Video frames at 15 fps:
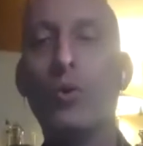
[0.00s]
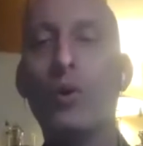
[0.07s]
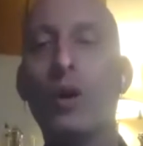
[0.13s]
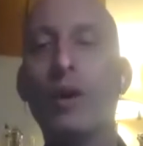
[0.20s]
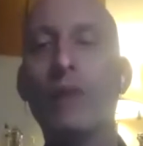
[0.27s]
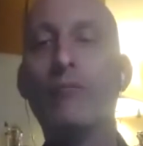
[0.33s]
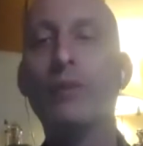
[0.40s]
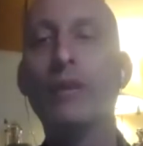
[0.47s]

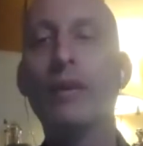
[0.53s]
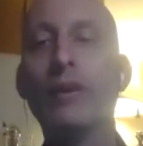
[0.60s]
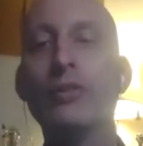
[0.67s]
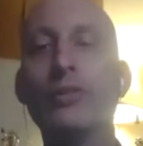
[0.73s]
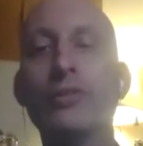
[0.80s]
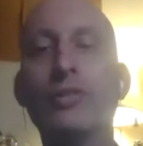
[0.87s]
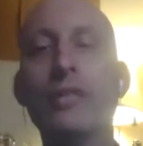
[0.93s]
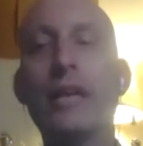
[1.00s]
if we
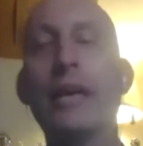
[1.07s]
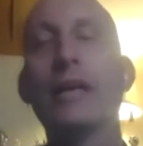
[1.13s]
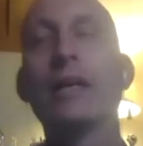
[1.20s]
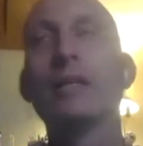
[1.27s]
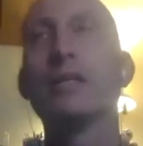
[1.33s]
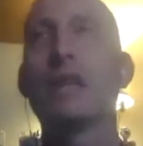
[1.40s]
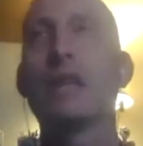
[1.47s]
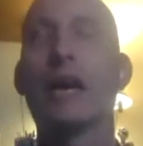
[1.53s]

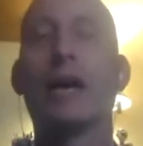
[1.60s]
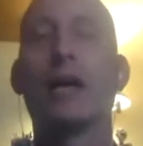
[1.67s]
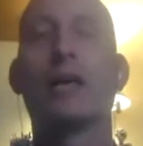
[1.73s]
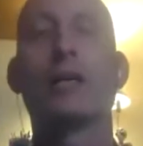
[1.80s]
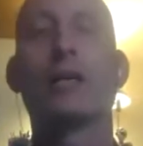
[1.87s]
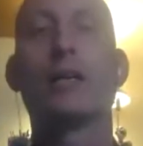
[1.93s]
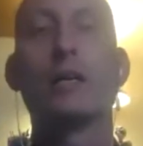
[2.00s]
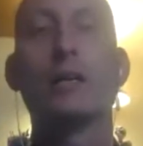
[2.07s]
understand that
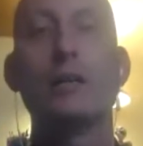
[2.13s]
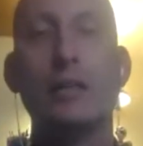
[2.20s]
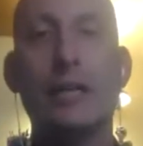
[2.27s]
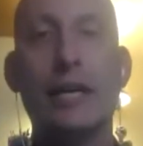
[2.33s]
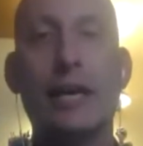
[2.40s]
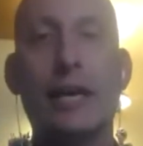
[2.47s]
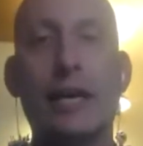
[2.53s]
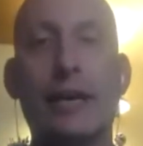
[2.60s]

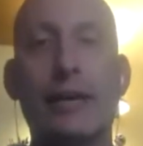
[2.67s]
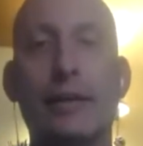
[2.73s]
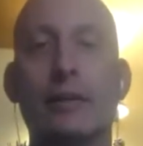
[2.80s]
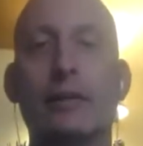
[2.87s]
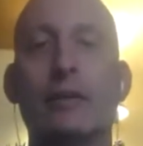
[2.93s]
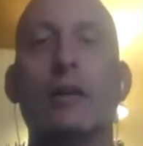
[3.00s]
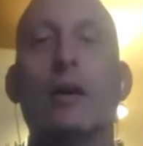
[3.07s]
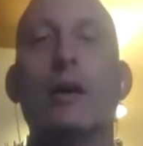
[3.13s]
clinging
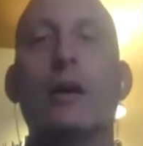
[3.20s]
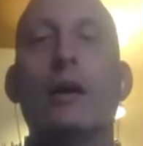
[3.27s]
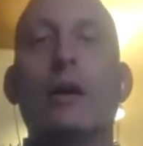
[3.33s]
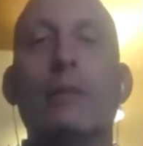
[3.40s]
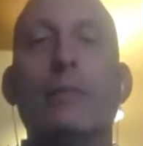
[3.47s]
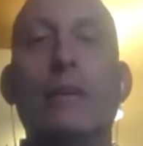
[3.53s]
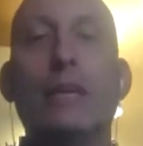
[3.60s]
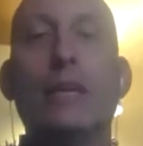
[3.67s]

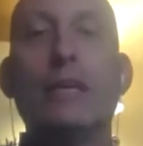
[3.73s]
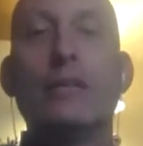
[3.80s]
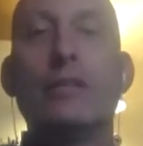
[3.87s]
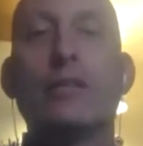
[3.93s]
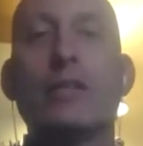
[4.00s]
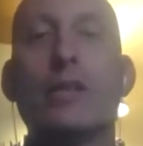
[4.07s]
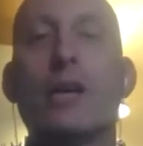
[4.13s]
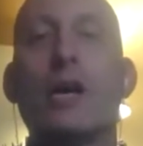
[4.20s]

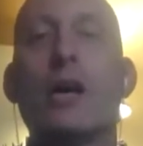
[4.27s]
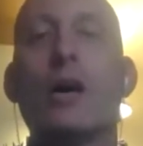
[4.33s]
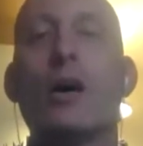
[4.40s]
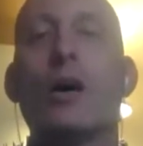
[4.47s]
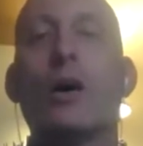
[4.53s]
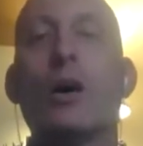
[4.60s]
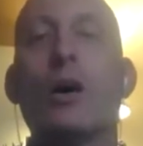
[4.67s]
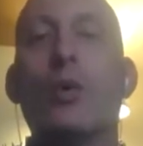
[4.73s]
means
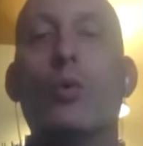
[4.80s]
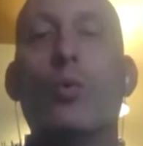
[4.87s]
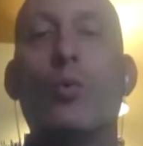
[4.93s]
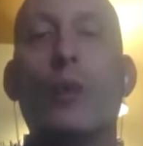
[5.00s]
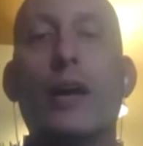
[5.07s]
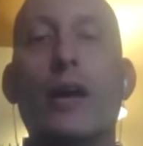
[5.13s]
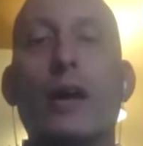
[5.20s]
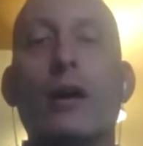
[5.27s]

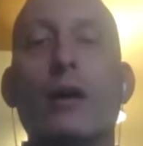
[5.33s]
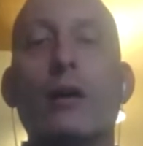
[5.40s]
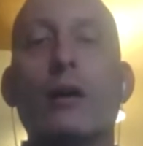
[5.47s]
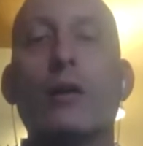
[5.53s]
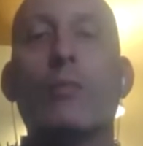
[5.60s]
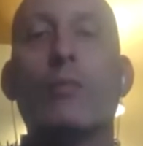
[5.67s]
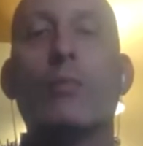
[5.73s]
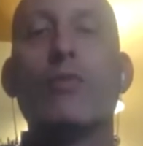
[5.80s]
we are
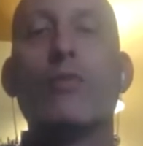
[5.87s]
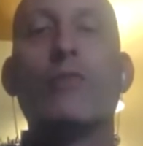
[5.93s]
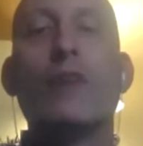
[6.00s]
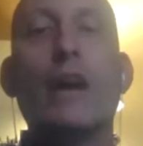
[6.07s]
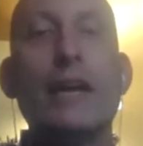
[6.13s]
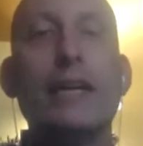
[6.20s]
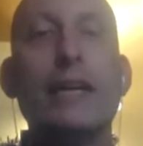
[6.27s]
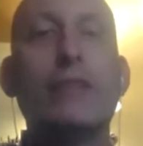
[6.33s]

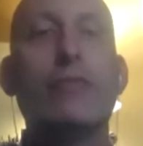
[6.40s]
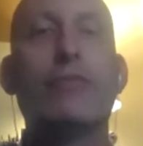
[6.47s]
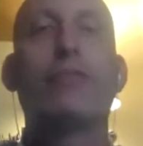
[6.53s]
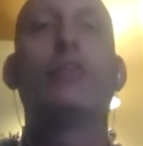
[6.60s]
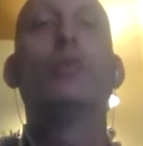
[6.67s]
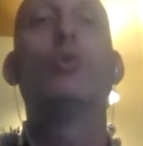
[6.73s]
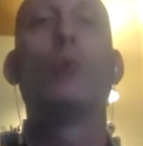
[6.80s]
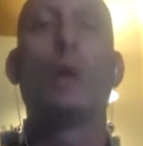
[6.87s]
providing
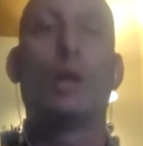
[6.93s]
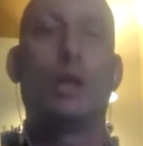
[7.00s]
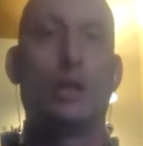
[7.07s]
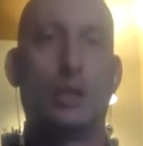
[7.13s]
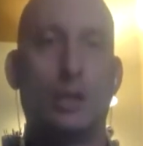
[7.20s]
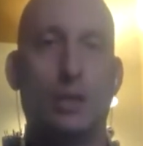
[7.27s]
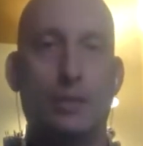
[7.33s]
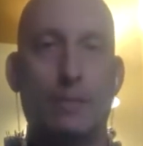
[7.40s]
fuel,
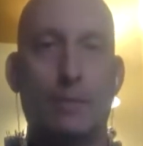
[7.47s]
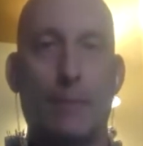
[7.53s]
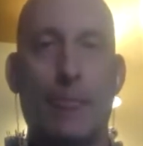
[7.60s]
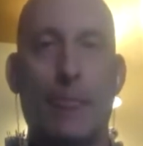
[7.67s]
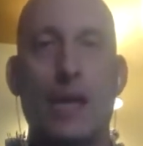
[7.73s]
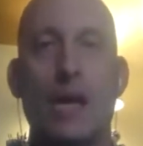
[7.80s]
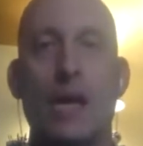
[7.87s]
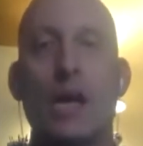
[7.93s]

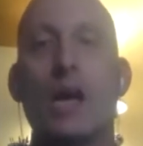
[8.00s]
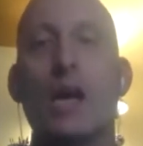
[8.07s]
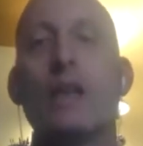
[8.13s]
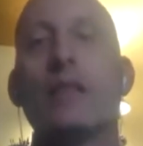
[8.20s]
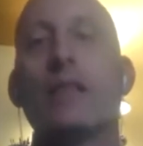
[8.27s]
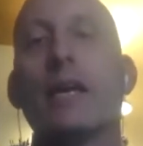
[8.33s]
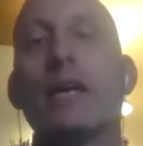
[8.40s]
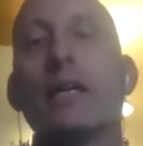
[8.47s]

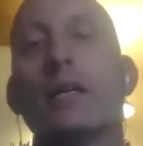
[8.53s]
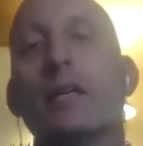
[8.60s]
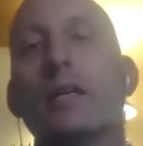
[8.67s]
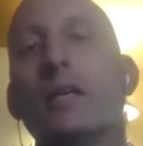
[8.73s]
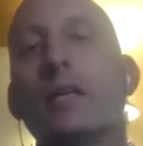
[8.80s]
then